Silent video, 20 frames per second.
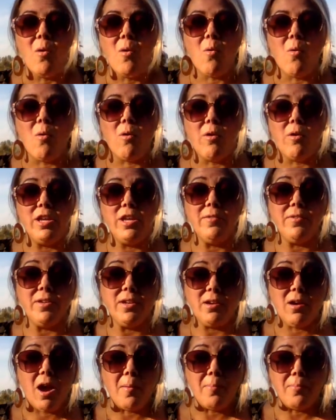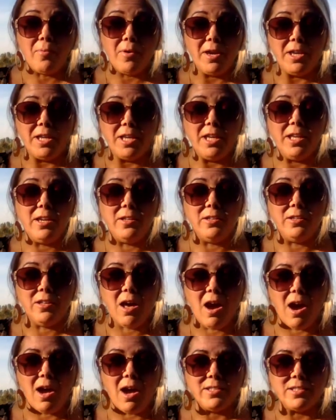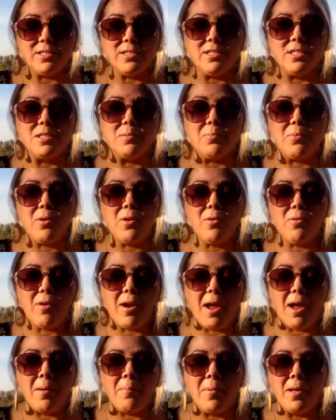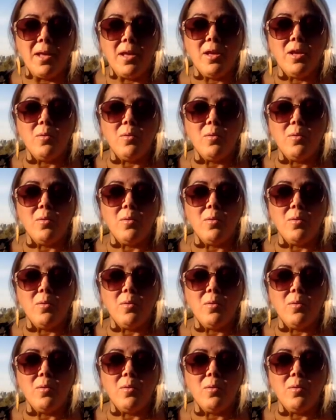or even operating in a loss, this program